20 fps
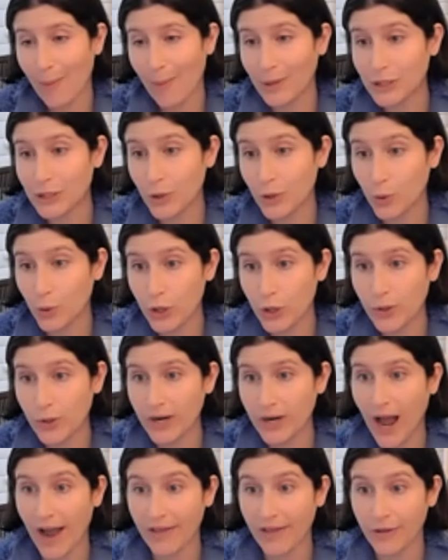So you can
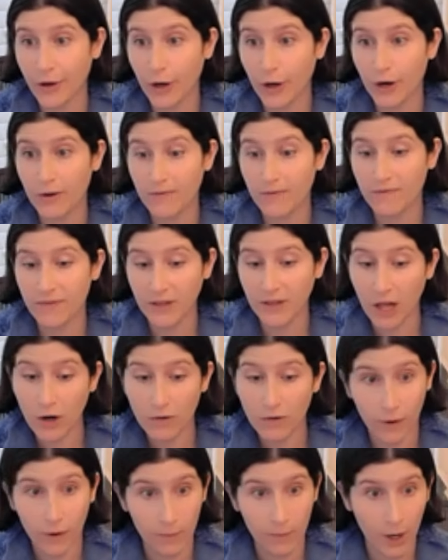either fill out a
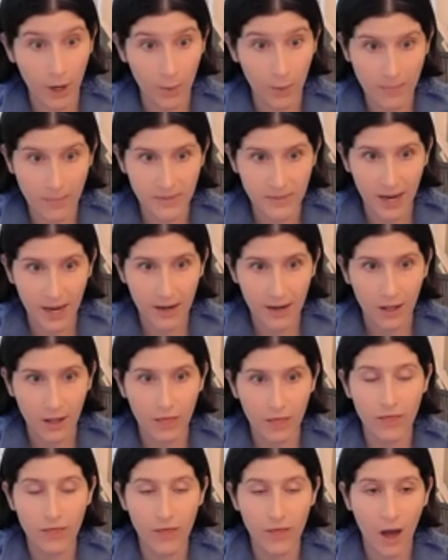form on our website,
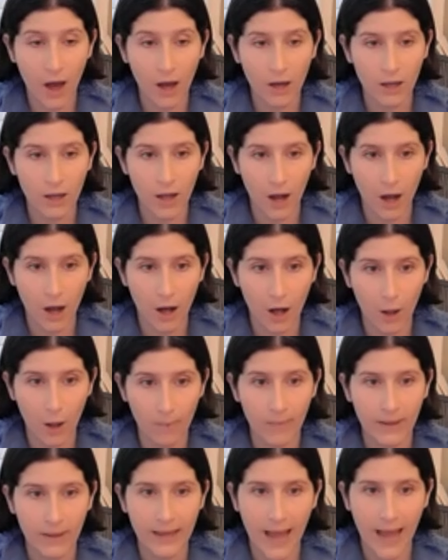
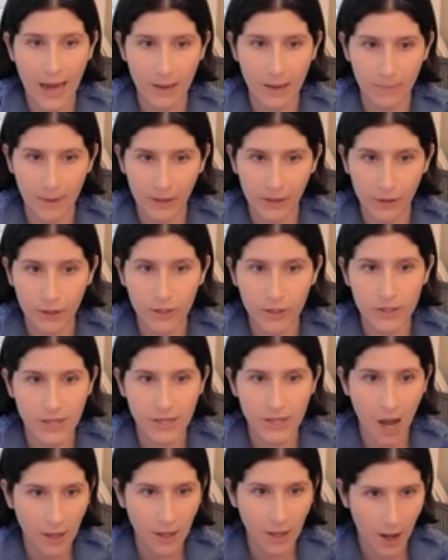
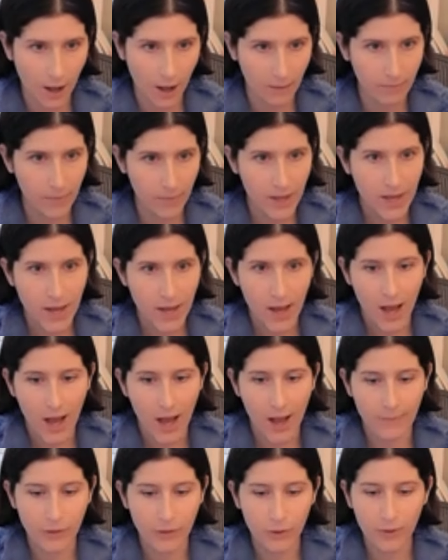thecalmcaterpillar.com.
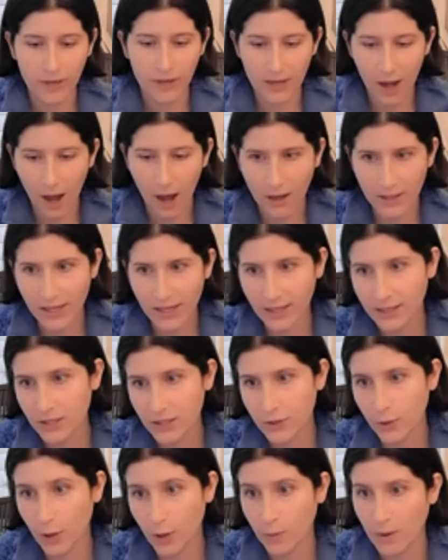You can contact us
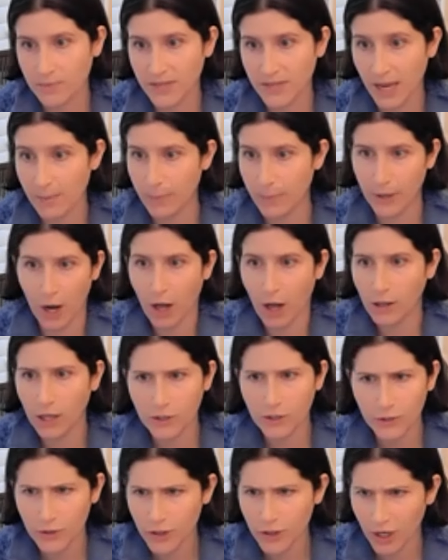through our website, but I'll
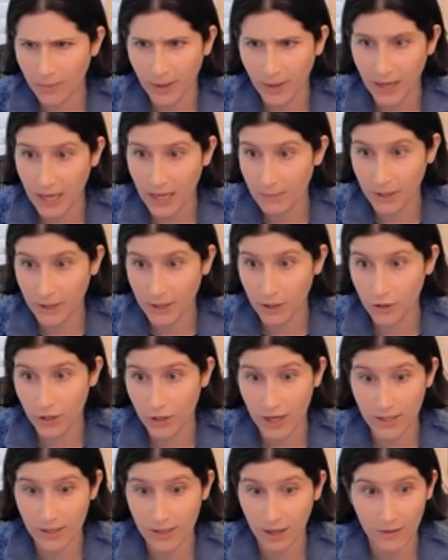also share my email
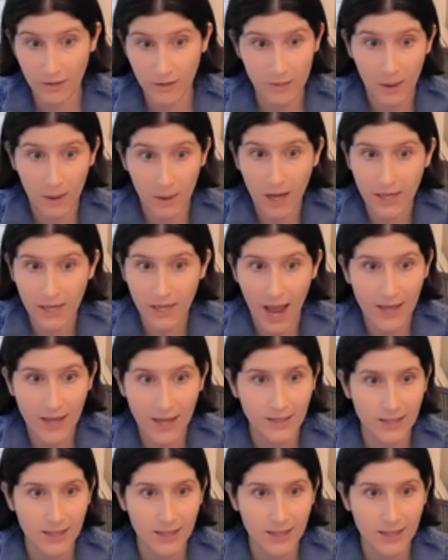address on this podcast.